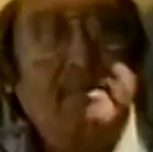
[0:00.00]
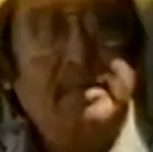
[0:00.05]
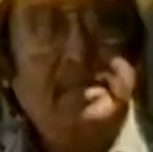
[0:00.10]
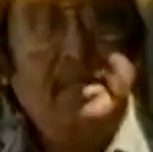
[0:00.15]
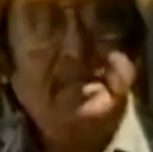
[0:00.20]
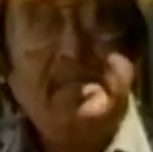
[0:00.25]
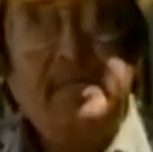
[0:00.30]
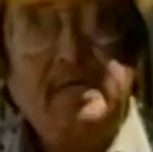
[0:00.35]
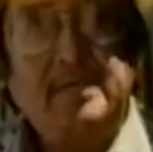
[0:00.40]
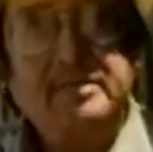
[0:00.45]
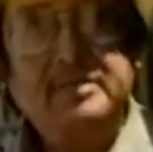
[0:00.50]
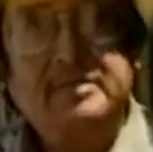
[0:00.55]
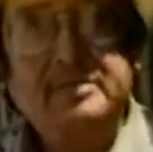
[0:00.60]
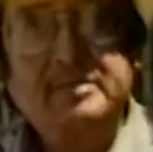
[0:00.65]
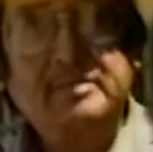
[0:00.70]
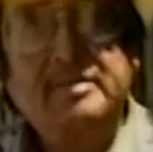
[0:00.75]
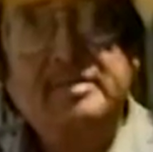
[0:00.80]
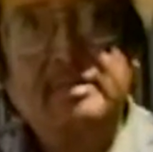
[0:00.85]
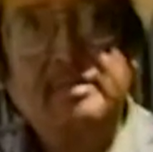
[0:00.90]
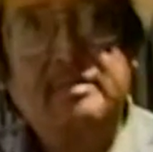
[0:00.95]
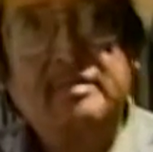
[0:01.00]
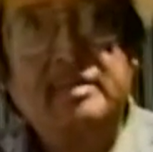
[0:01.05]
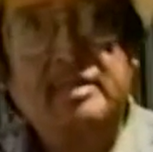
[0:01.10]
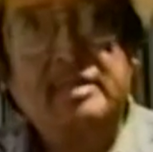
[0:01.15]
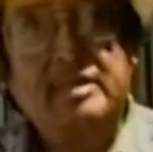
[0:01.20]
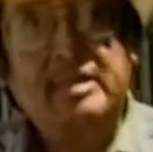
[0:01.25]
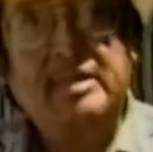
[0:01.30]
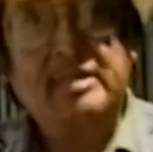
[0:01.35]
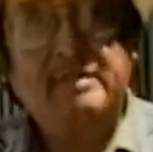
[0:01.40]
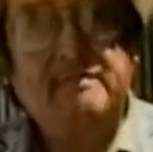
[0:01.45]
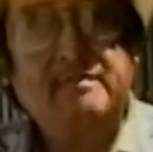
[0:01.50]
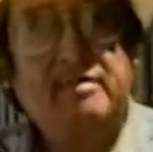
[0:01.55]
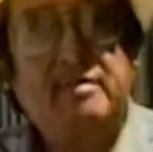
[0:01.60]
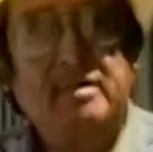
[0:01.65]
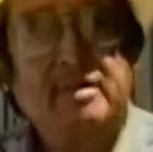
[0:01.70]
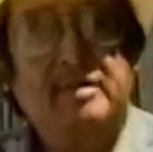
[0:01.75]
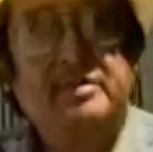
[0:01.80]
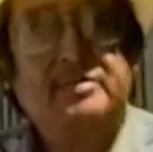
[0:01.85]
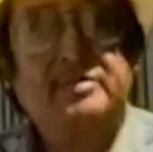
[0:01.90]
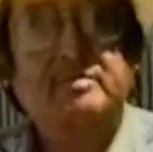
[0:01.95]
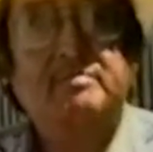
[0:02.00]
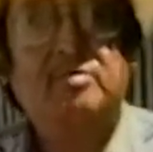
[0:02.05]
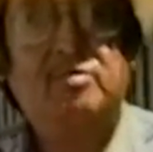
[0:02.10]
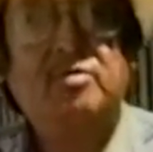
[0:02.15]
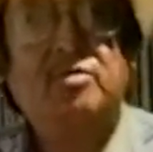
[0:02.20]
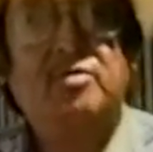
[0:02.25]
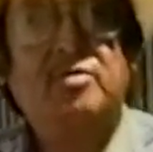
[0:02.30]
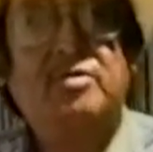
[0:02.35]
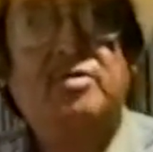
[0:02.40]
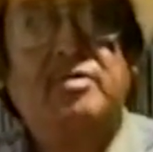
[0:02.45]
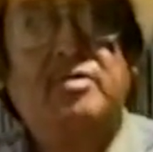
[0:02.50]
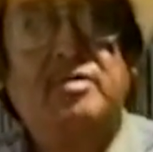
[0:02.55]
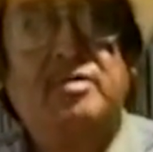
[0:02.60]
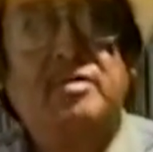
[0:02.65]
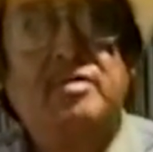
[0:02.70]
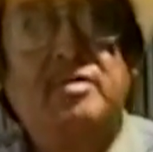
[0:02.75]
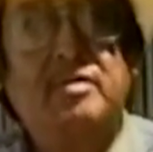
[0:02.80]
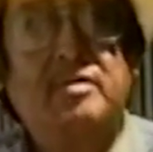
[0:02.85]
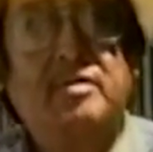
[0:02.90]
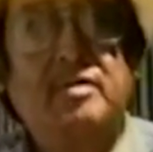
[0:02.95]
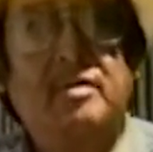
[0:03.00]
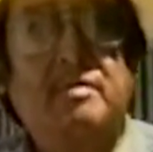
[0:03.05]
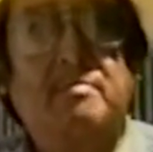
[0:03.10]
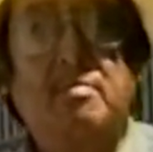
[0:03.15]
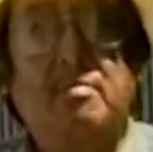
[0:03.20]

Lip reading: And others, they live across the border, on